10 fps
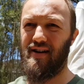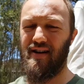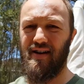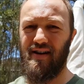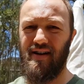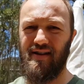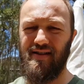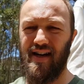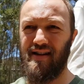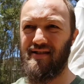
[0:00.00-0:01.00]

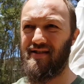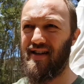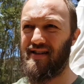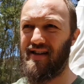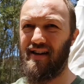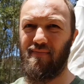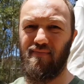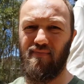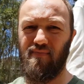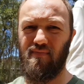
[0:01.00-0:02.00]

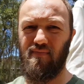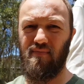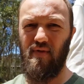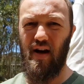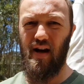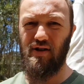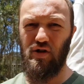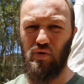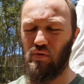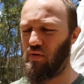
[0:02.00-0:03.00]

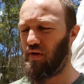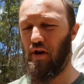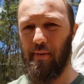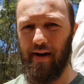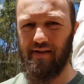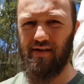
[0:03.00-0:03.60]
1062 or thereabouts.